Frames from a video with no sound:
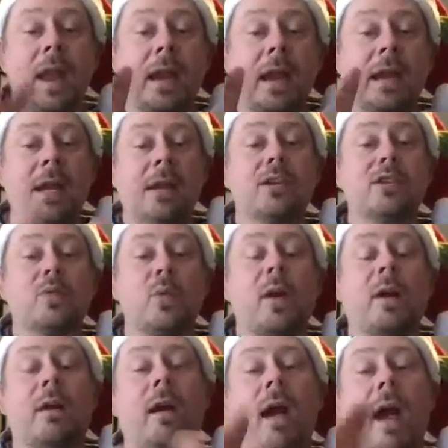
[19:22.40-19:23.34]
Here's
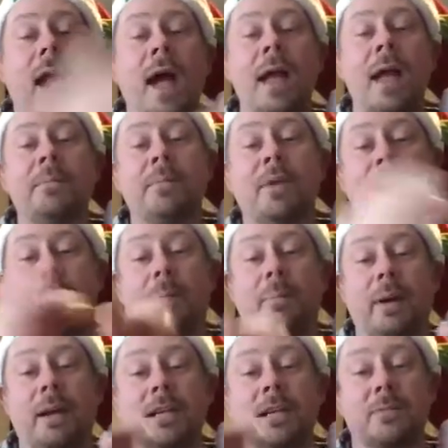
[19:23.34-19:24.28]
where I'm gonna
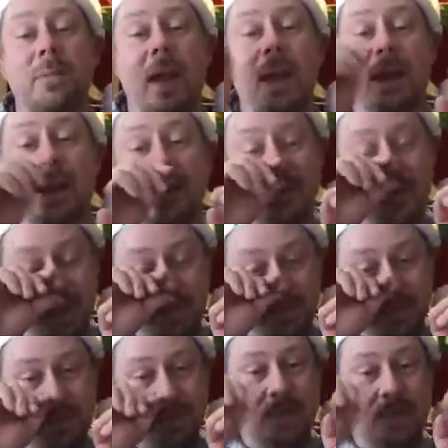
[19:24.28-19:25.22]
bring us back on
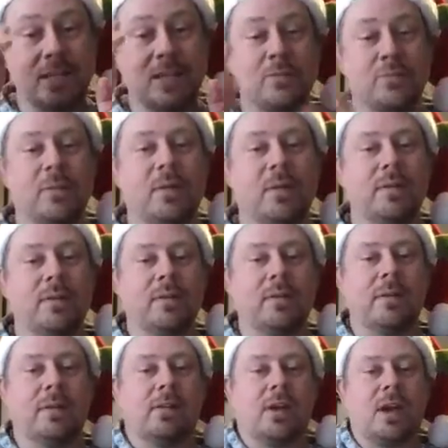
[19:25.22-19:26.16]
topic. This is
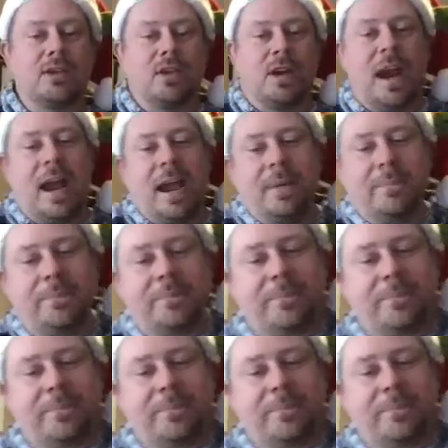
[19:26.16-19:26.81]
you lost your hat.